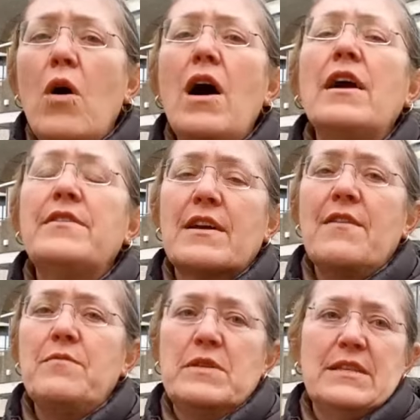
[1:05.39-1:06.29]
why the
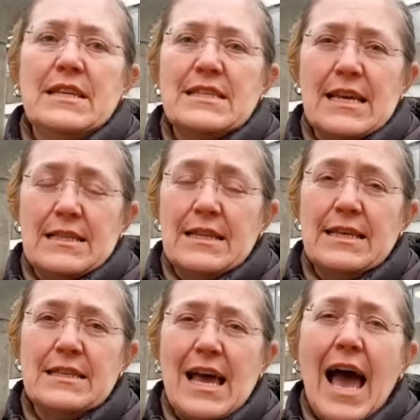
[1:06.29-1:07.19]
government need
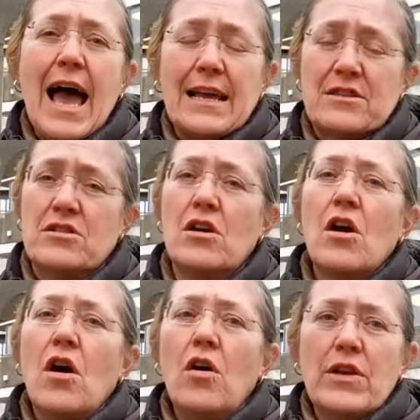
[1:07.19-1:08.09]
to act
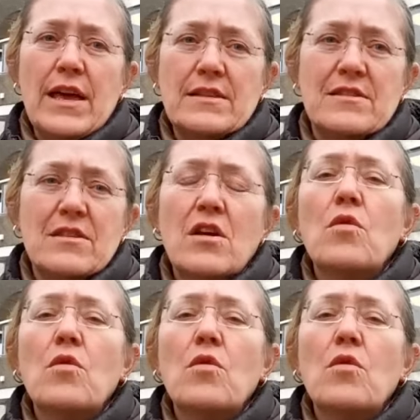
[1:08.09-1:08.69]
on it.